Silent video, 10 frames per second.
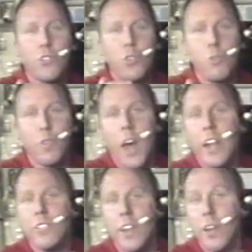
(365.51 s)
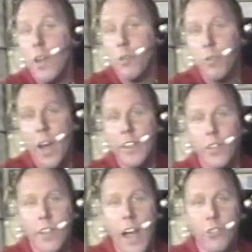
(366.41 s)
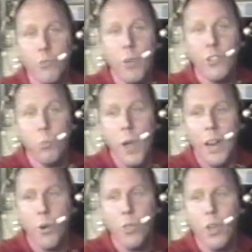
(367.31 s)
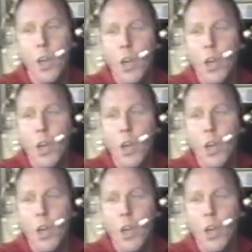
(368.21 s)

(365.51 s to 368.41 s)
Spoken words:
2 flights and other flights in NASA's mission to planet Earth